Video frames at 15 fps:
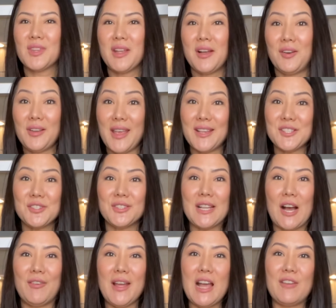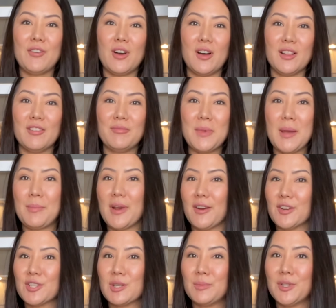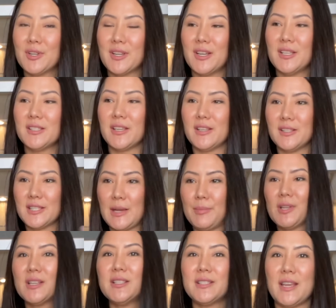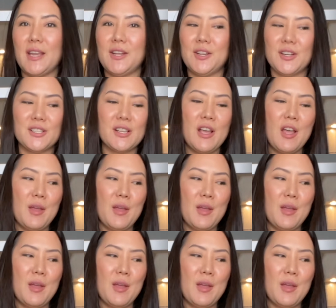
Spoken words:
Okay, so now I have all of my perishable goods in separate containers